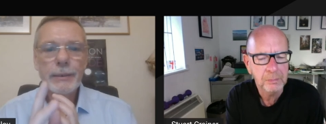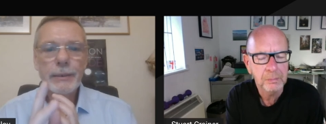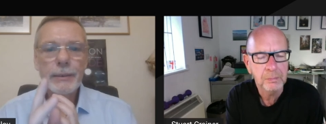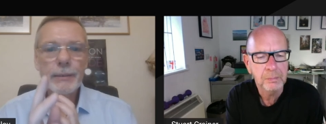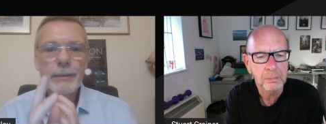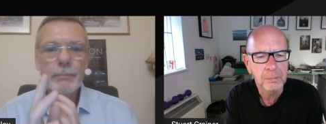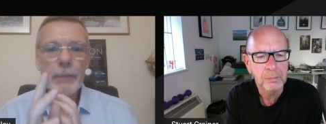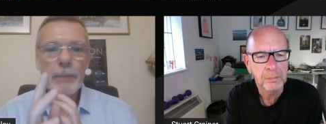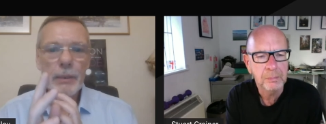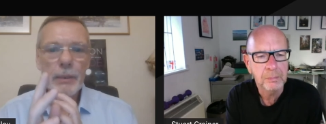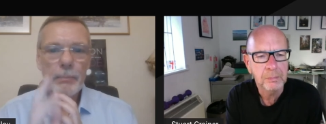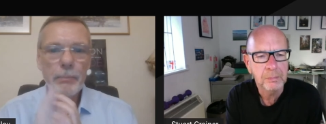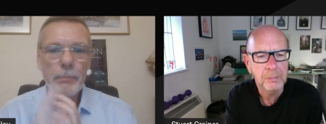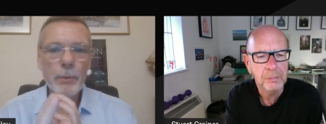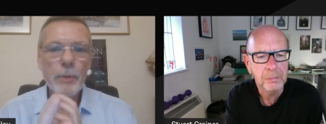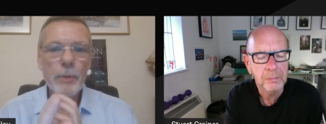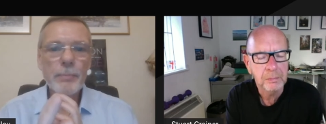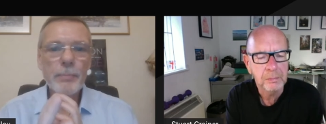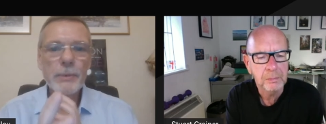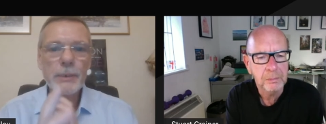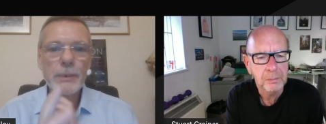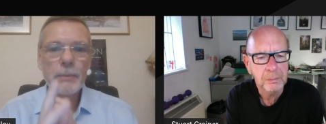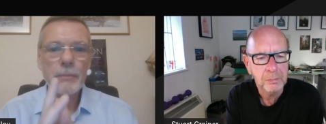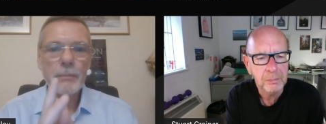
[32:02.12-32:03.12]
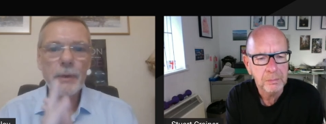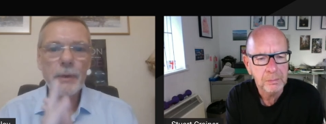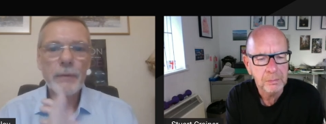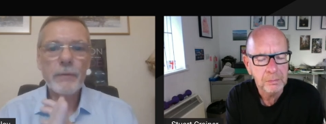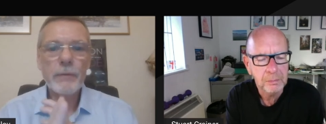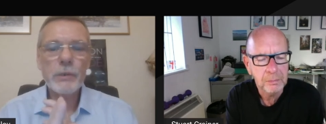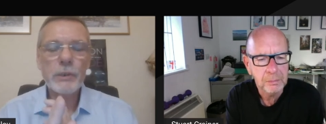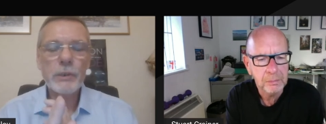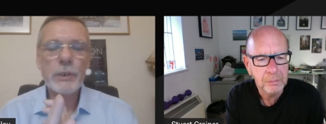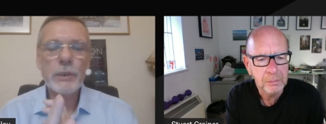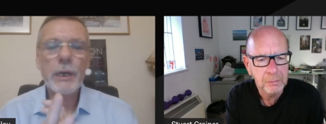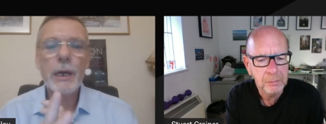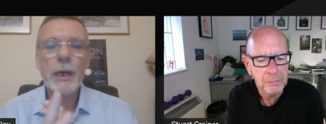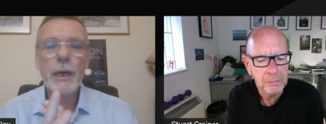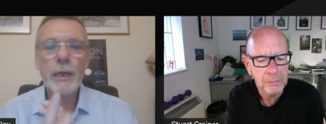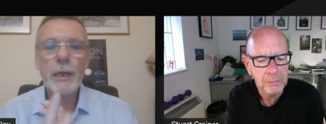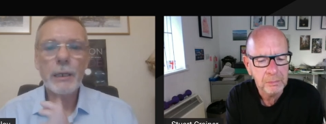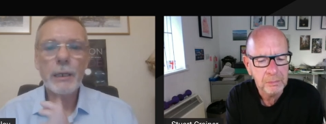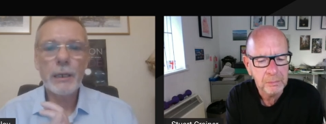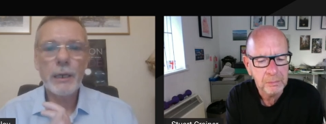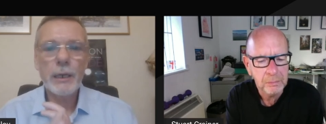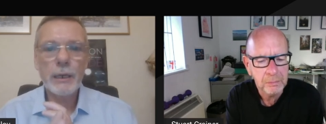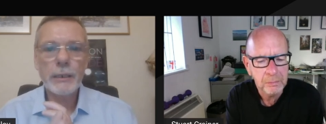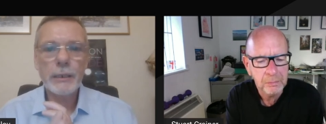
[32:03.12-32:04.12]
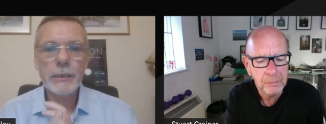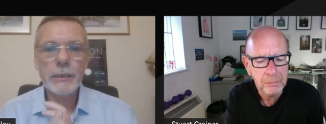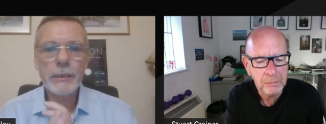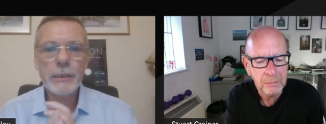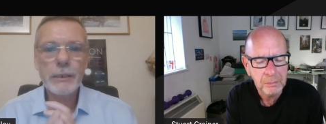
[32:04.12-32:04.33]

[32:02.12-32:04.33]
Speaker 1: my purpose and my vision are aligned.